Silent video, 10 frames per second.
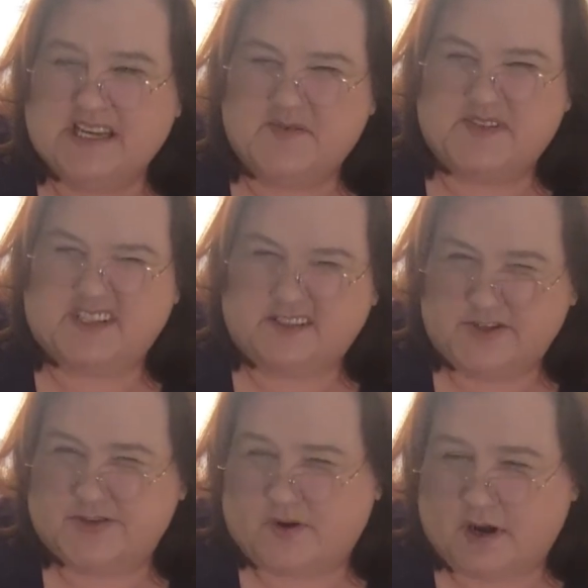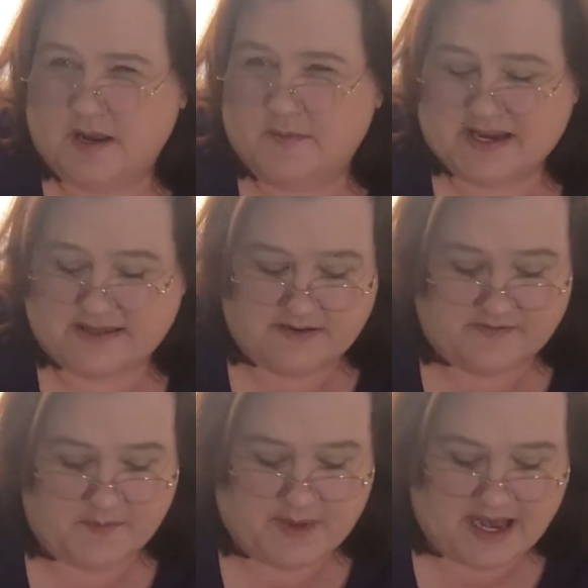He was a little scrawny back then
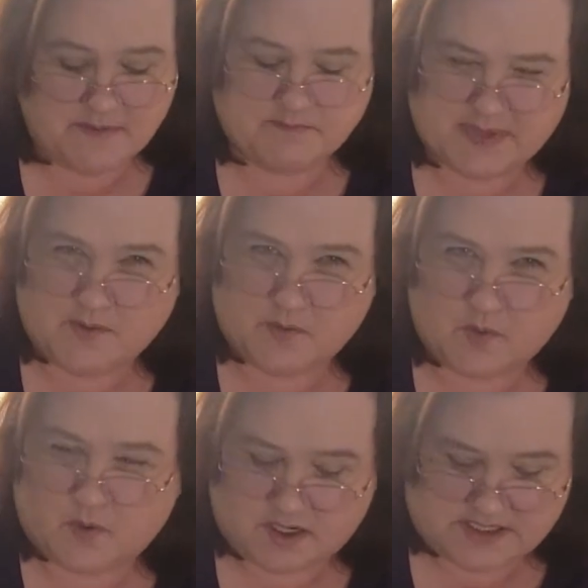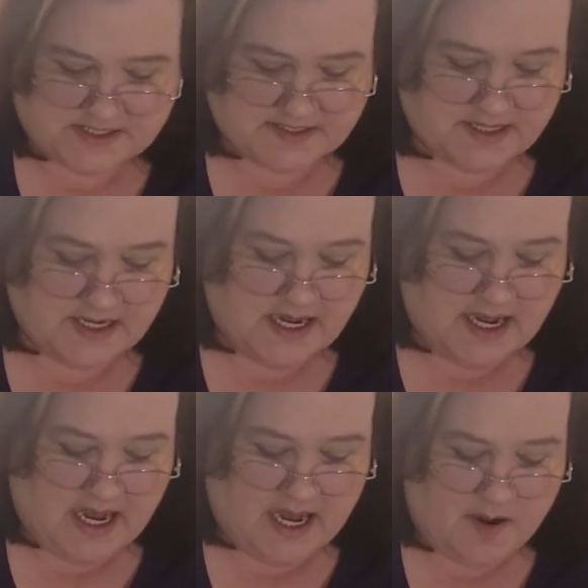for Matt, but it would have worked.
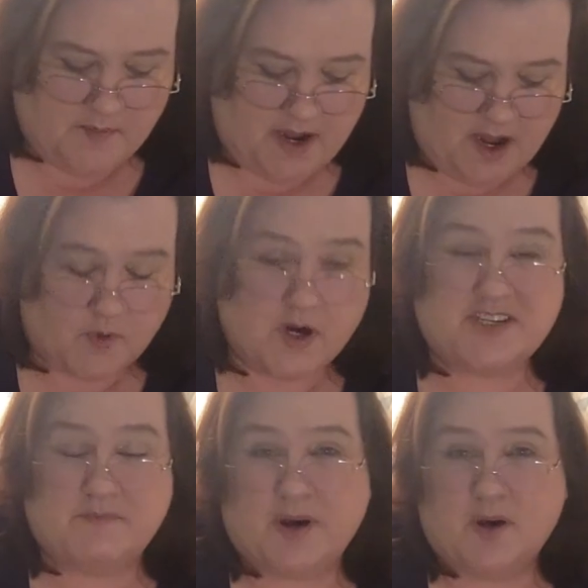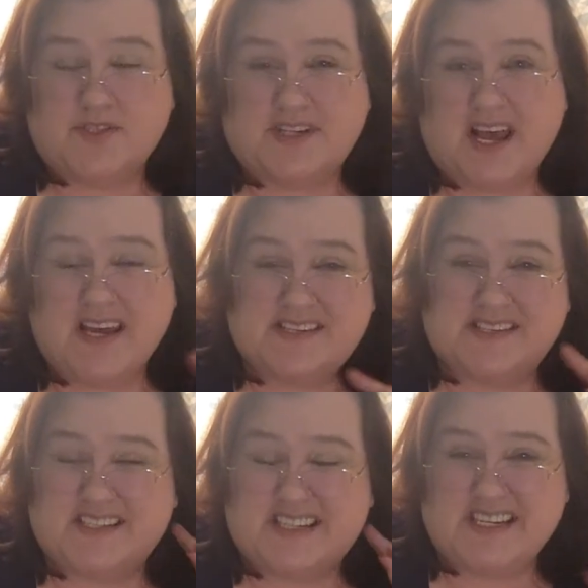Operation Post Haste,
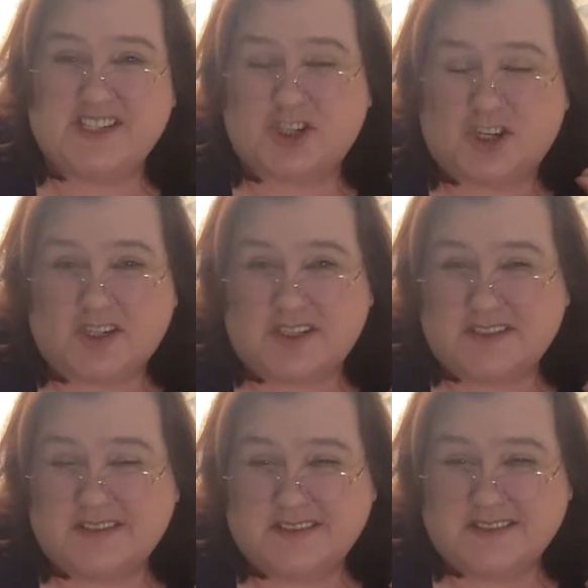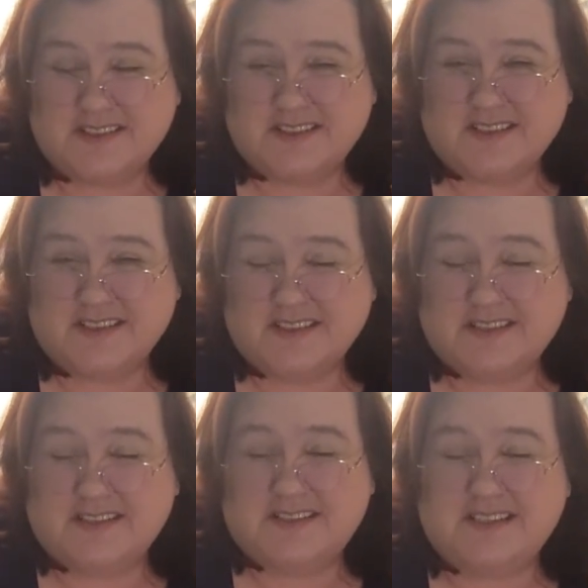the teacher.
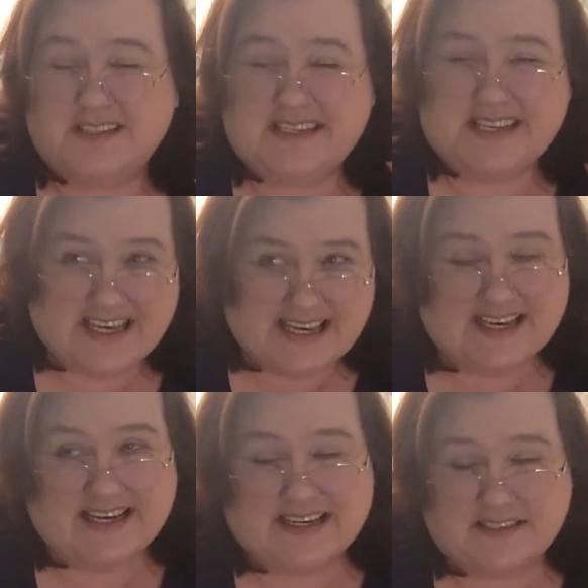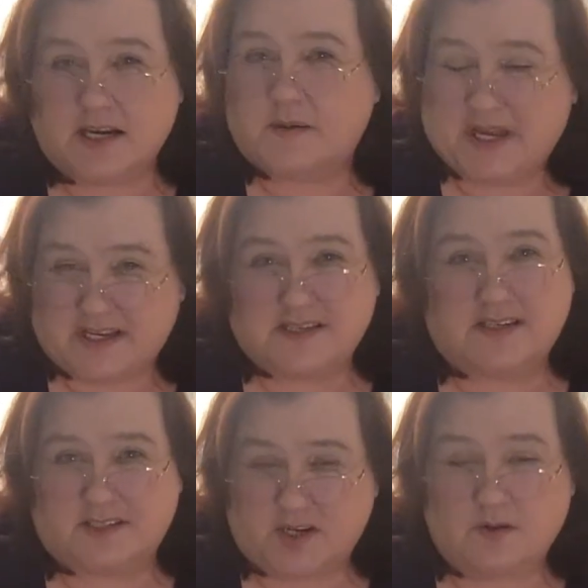Yeah, Tom Hanks
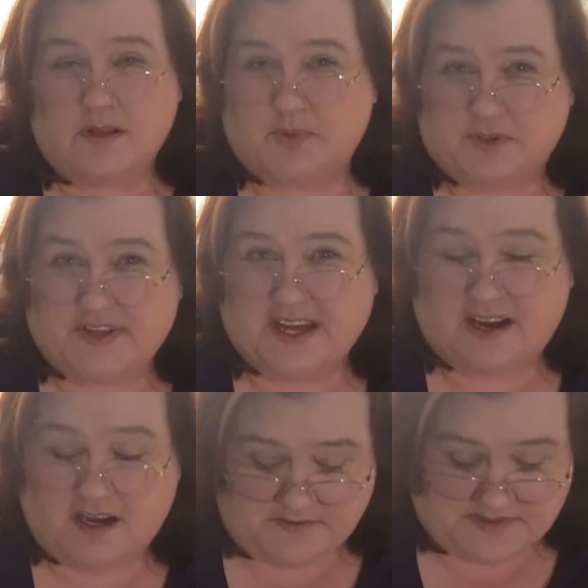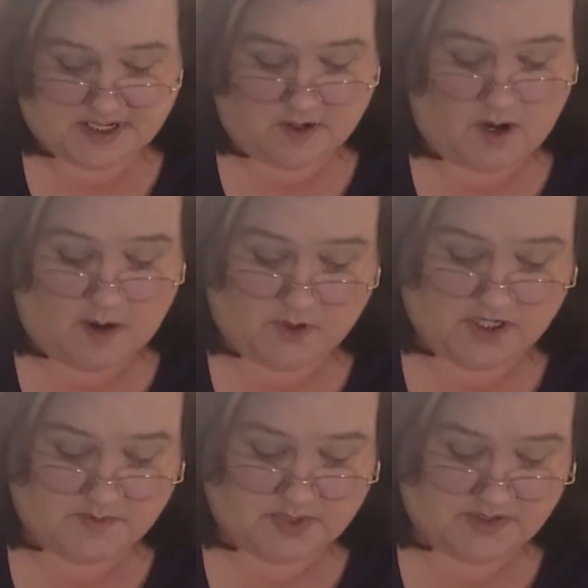could have totally pulled that off. So
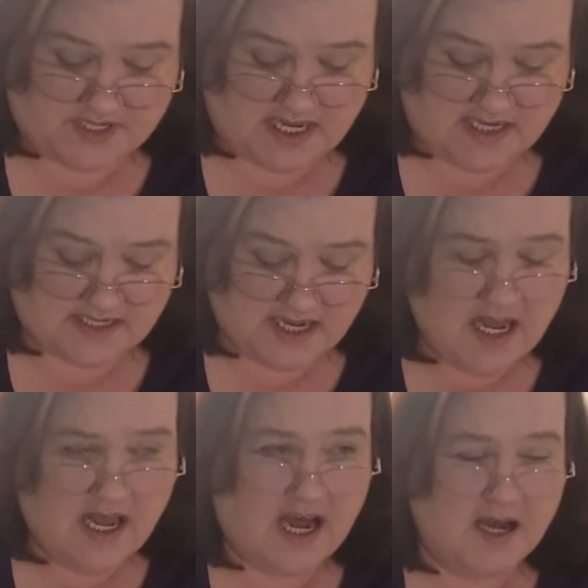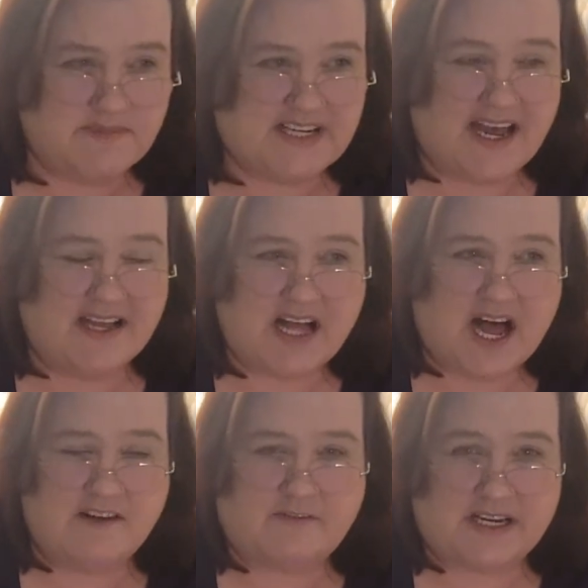Operation Post Haste. Dial
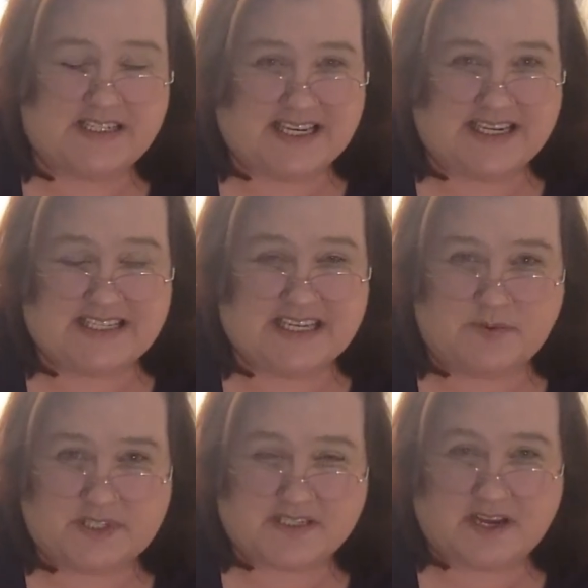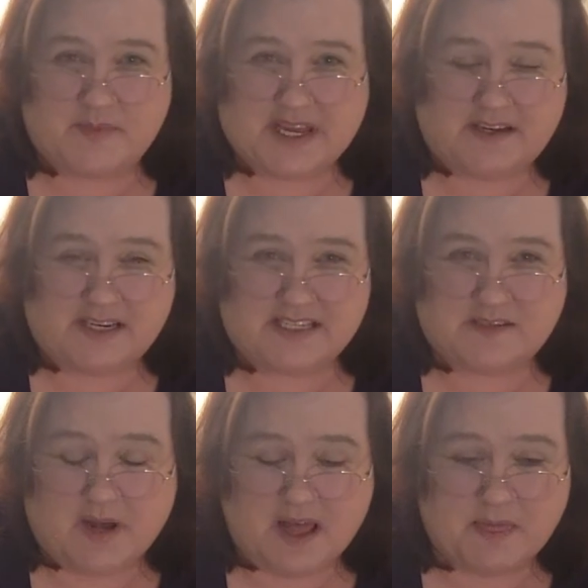I for Identity, which is coming out next
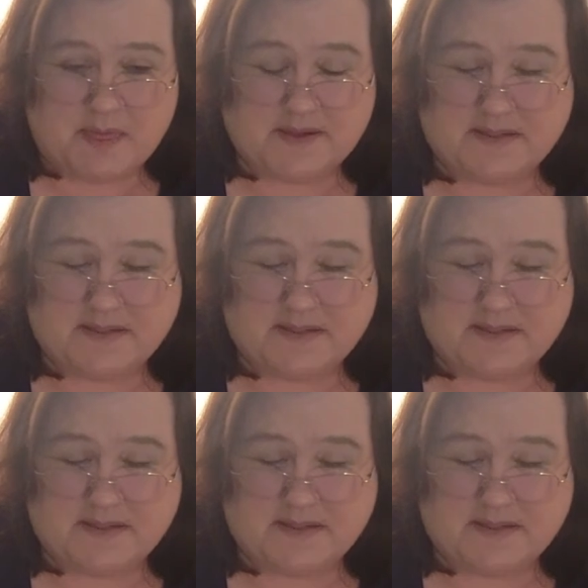month.